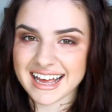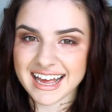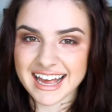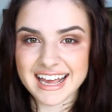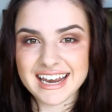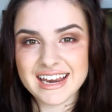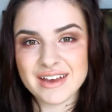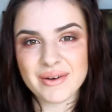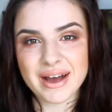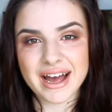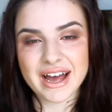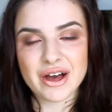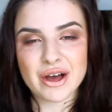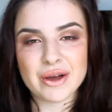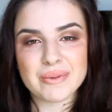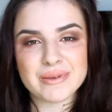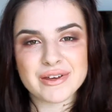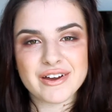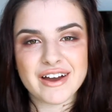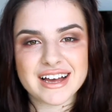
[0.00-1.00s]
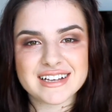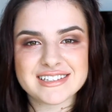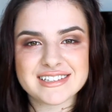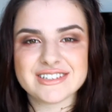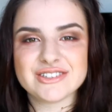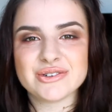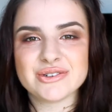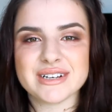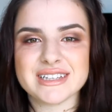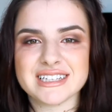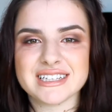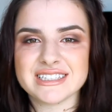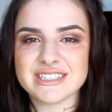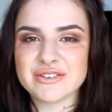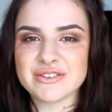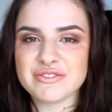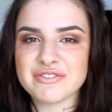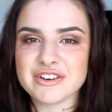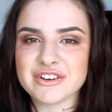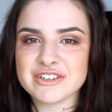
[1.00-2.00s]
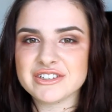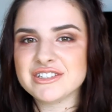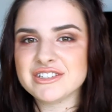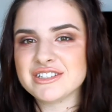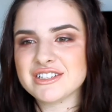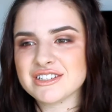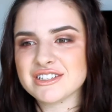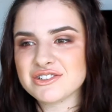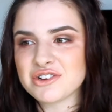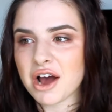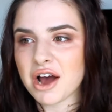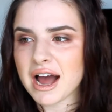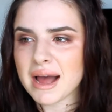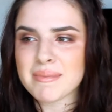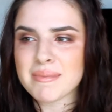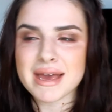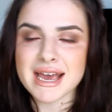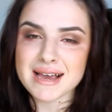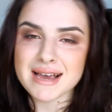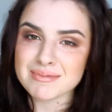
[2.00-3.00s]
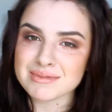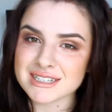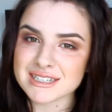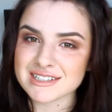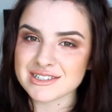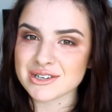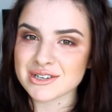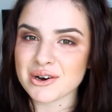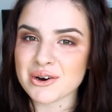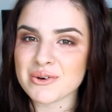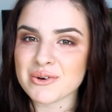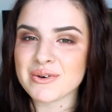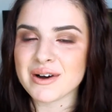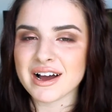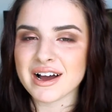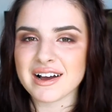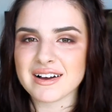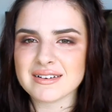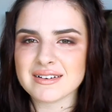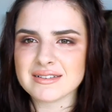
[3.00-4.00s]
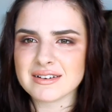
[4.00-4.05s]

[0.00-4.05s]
Anyway, I hope you guys enjoyed this first time Empties haul.